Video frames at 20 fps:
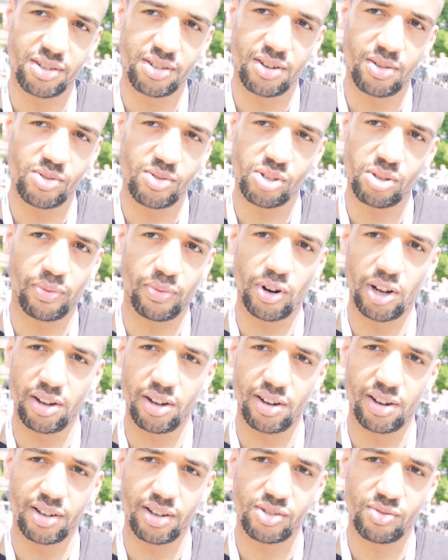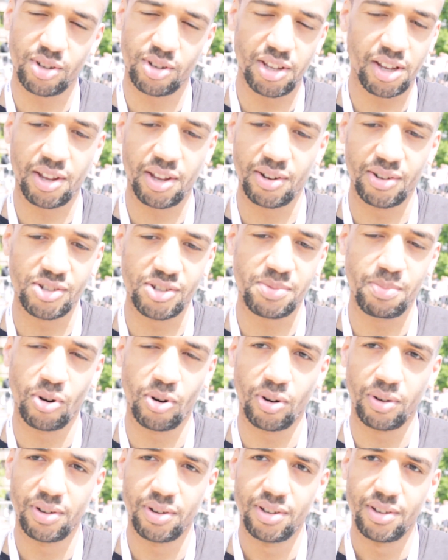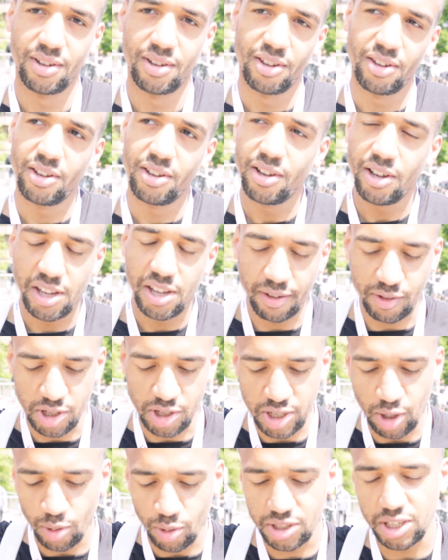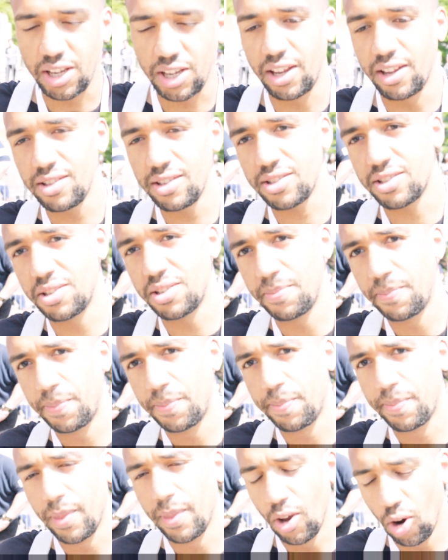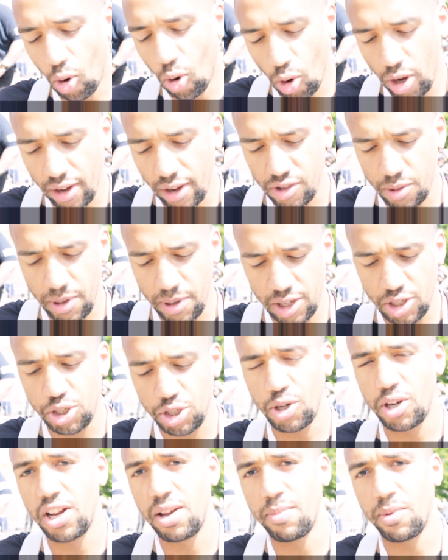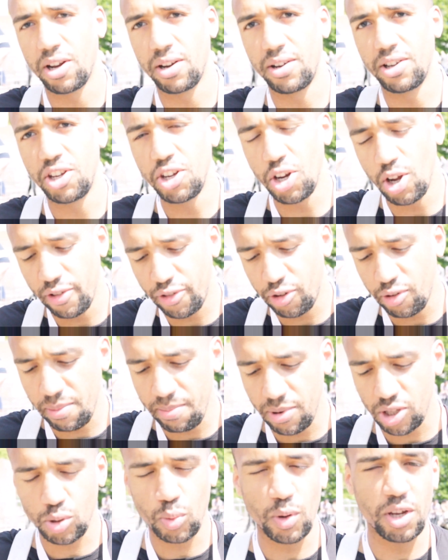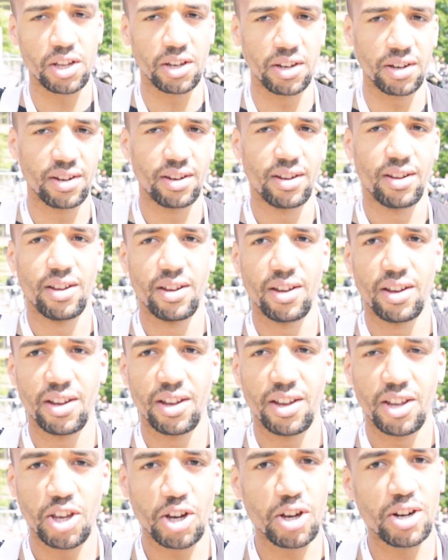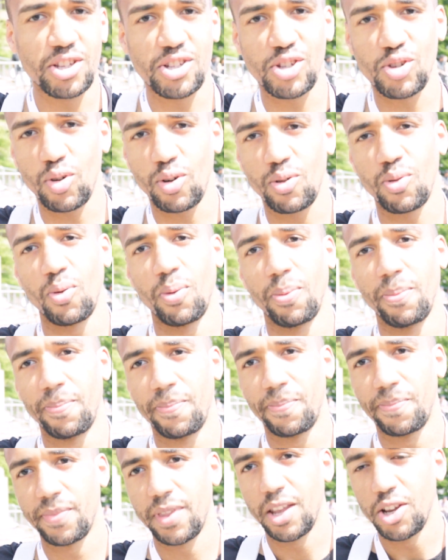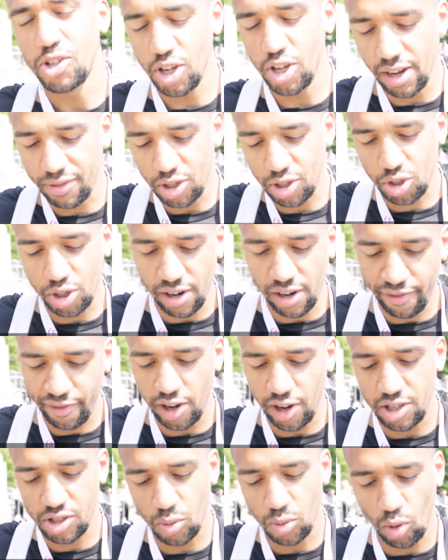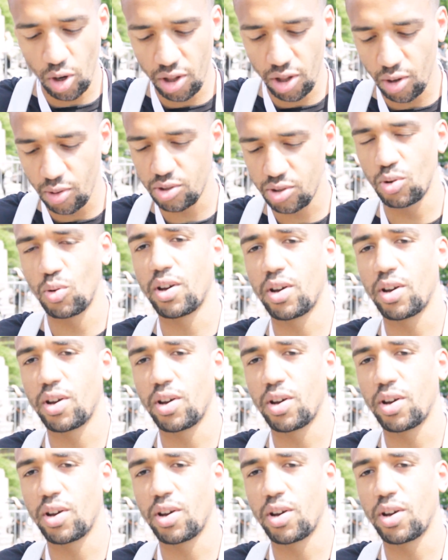you know, and stuff like that. It's ridiculous, but you have to sell tickets or you have to be a journeyman. You know, if you're in between, you're gonna struggle. So you have to try and fit into one of those two